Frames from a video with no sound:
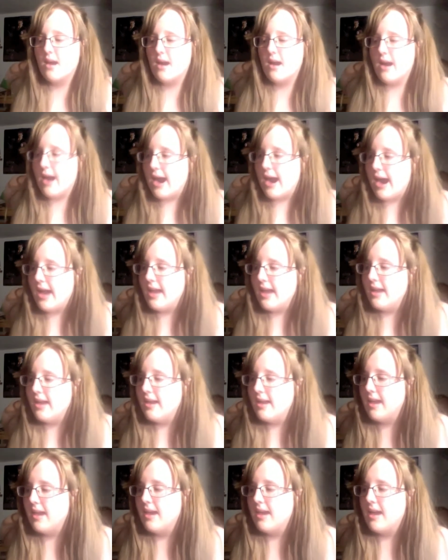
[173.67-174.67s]

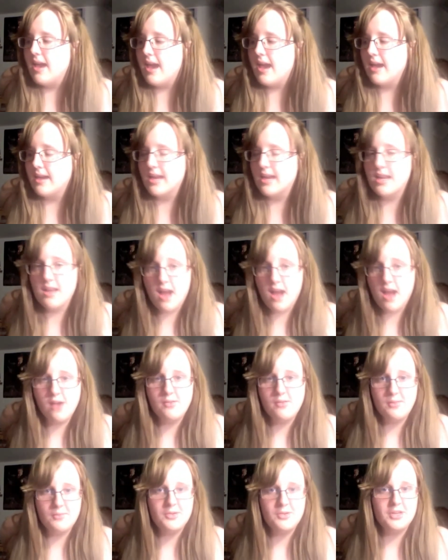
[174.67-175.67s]
I cannot
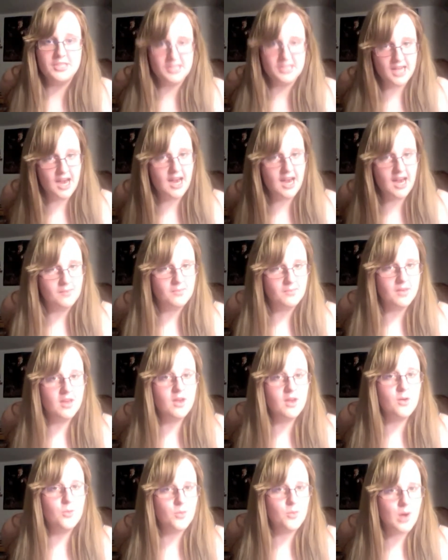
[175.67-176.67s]
remember a time
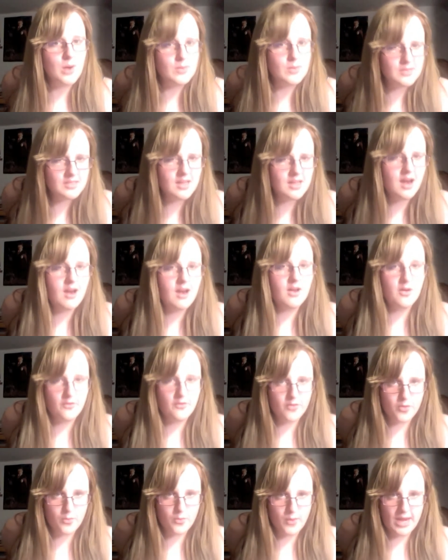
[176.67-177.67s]
where I was not
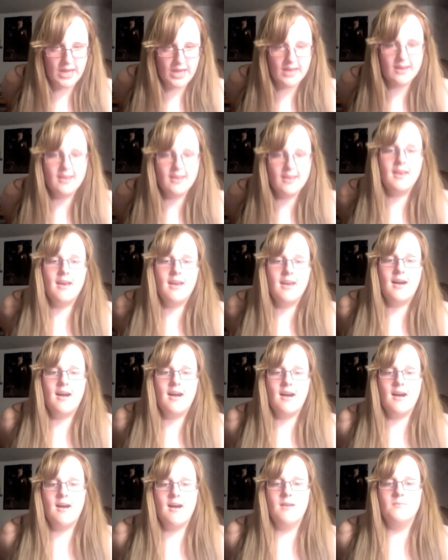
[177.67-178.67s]
overweight.
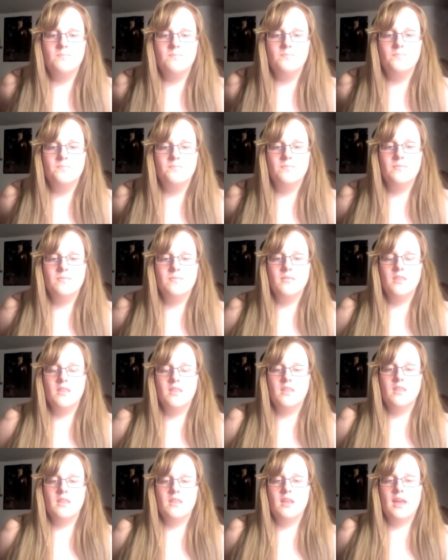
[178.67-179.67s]

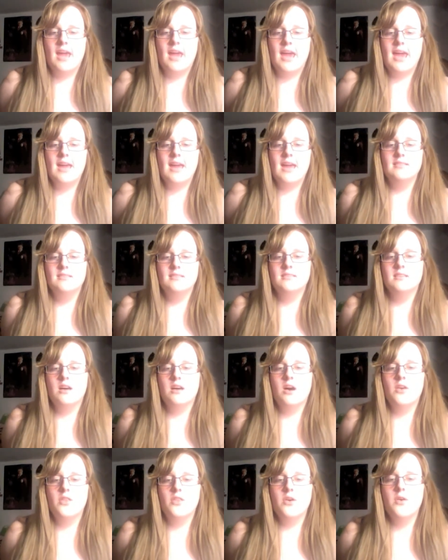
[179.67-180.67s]
And
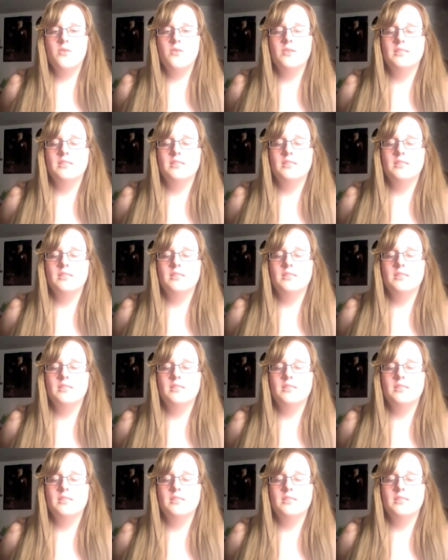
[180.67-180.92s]
although